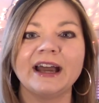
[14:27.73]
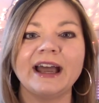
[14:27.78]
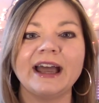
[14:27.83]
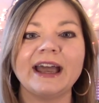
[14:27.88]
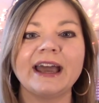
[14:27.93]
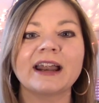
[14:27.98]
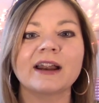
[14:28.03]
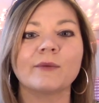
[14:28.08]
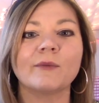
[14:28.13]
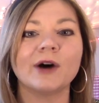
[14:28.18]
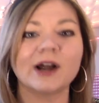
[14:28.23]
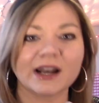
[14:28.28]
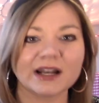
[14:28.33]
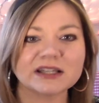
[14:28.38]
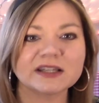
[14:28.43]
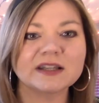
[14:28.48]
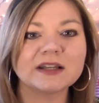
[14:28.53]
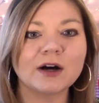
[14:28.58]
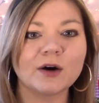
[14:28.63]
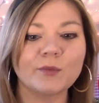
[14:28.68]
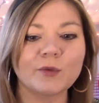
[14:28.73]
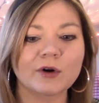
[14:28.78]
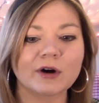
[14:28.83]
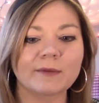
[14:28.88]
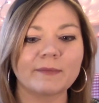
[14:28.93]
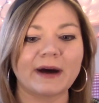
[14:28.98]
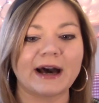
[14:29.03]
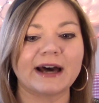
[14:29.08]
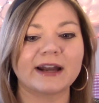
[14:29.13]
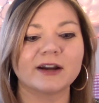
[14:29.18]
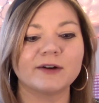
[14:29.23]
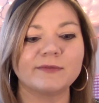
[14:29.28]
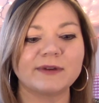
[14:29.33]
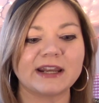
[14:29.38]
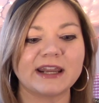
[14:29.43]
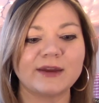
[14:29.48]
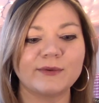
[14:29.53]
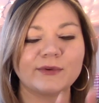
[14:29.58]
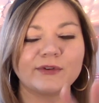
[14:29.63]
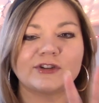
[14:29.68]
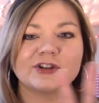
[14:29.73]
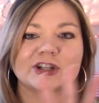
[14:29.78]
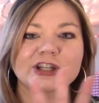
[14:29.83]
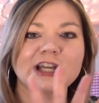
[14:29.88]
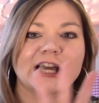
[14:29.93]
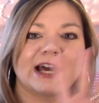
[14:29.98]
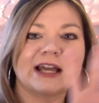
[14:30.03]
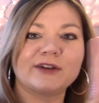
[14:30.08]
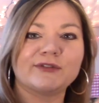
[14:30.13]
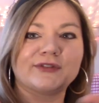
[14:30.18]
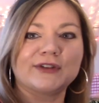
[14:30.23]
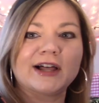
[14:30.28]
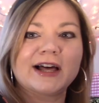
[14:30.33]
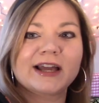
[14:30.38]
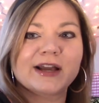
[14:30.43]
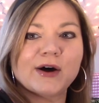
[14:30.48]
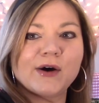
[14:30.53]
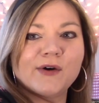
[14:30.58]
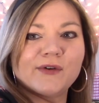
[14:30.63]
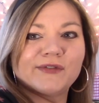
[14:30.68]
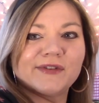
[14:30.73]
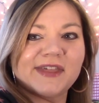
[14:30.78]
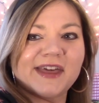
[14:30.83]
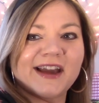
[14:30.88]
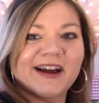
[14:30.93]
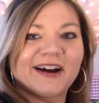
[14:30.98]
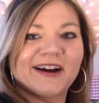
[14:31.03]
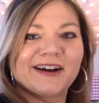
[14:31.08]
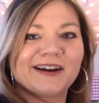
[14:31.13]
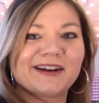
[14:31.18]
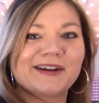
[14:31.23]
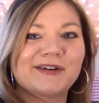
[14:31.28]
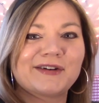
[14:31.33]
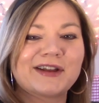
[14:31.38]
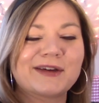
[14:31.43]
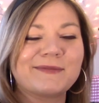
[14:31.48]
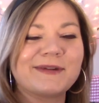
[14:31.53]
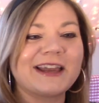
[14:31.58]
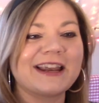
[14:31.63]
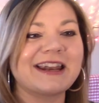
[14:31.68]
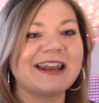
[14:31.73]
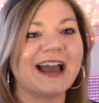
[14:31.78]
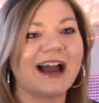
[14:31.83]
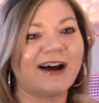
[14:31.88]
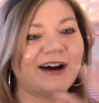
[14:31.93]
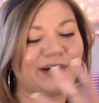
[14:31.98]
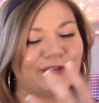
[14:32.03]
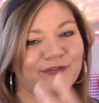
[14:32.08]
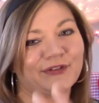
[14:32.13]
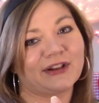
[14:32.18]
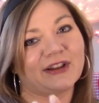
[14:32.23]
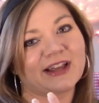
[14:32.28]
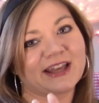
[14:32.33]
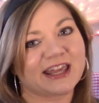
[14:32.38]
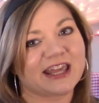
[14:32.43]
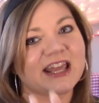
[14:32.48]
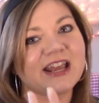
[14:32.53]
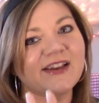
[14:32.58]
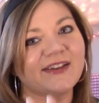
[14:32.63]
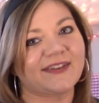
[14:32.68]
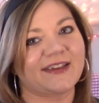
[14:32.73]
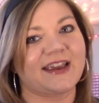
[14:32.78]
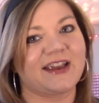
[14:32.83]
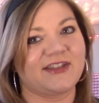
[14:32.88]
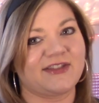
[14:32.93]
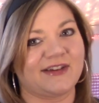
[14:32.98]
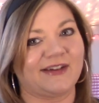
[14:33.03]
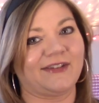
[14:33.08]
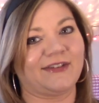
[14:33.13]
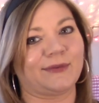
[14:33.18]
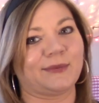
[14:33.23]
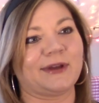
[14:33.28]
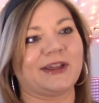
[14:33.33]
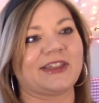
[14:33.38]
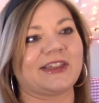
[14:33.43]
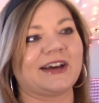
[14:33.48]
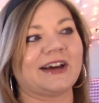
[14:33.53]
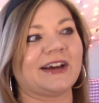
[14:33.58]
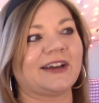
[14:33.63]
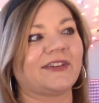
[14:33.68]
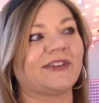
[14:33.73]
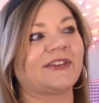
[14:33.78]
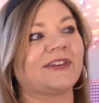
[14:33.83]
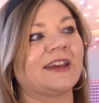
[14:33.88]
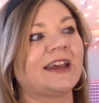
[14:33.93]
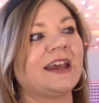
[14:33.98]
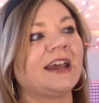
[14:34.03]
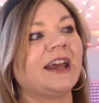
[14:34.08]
and I wanted to know more about him, but he was just kind of like over there, you know what I mean? Now I feel like he's in this with us.